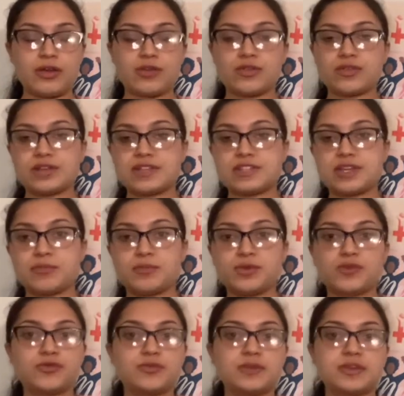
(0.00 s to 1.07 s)
recent
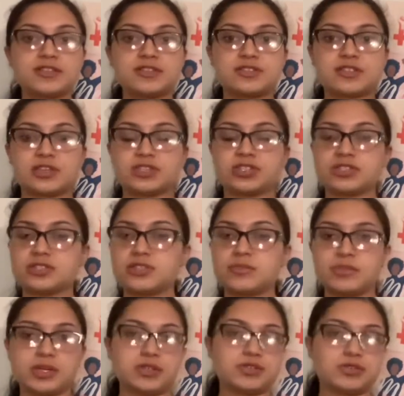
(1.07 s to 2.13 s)
movements, such as the
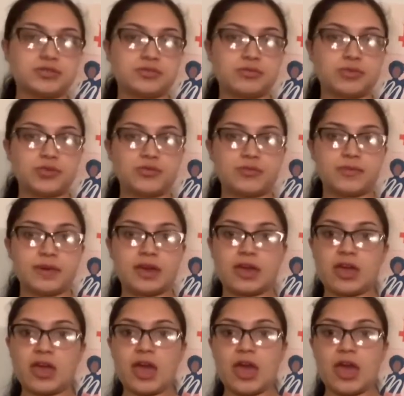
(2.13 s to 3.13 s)
Me Too movement